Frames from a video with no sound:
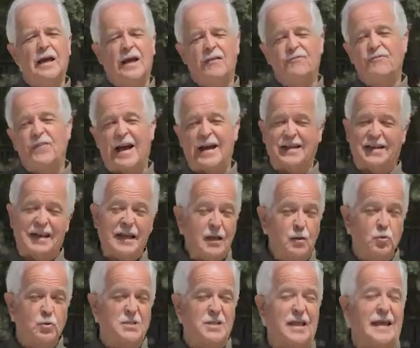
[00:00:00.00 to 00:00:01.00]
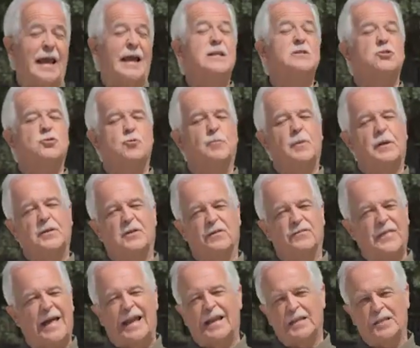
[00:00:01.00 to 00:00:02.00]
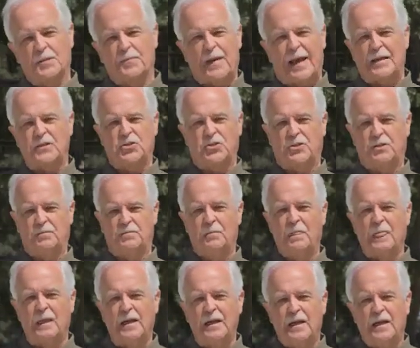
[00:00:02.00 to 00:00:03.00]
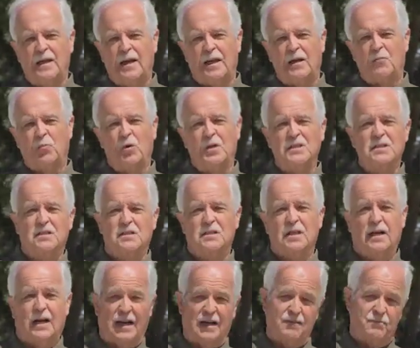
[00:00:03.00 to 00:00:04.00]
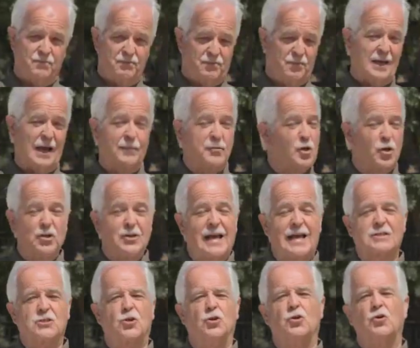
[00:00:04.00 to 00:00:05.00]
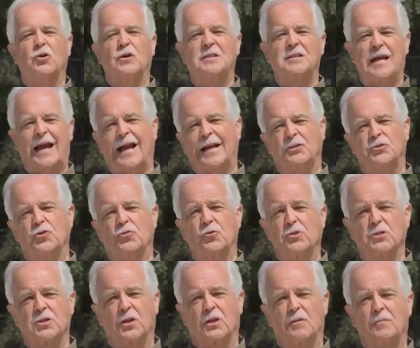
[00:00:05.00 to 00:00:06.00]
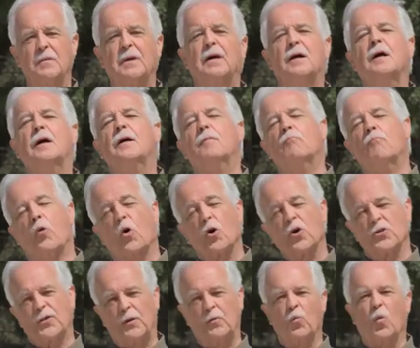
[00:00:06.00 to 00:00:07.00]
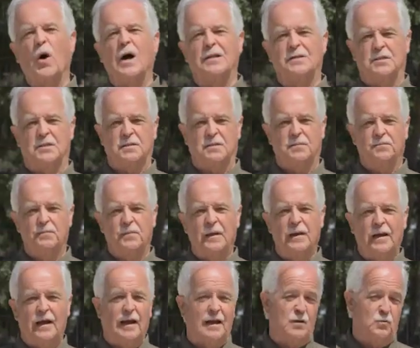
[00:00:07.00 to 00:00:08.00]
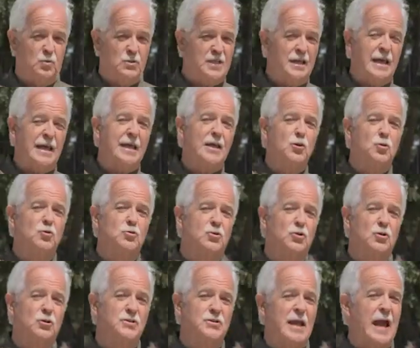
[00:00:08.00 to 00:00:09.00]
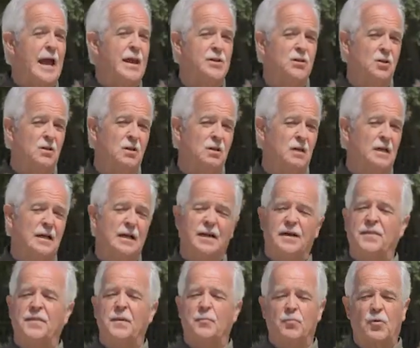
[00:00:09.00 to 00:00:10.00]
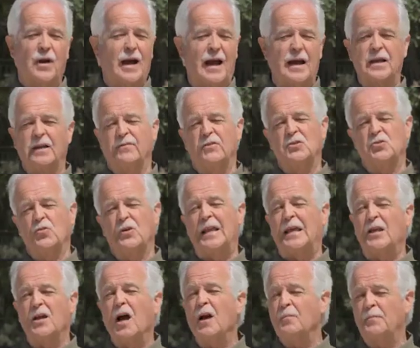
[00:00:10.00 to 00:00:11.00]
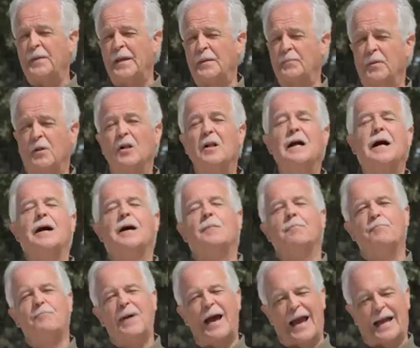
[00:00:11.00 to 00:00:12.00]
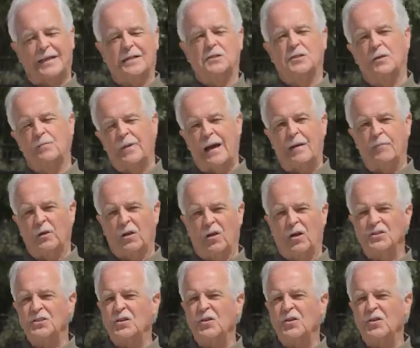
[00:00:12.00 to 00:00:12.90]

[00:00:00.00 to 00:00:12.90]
In fact, he was the instrument of that expansion. It was Nebuchadnezzar who attacked Jerusalem more than once, and it was he who took Daniel and the pride of Israeli young people back to Babylon.